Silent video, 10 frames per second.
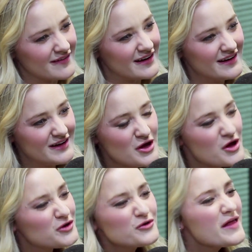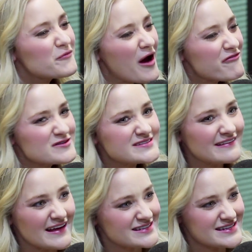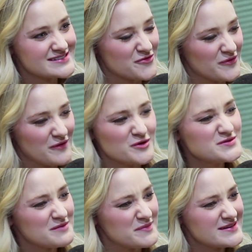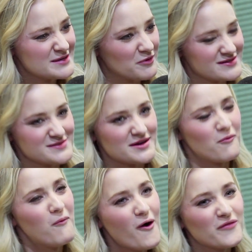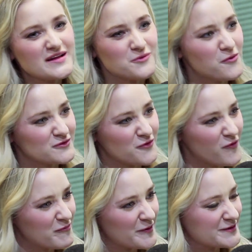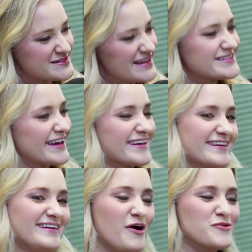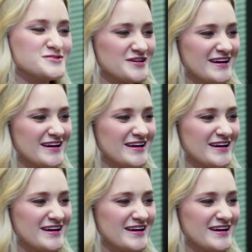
I am. No, like, I love it. You're like referencing like season 3. When you said Beastie Boys, I was like, whoa, that's old Goldbergs. That's like OG.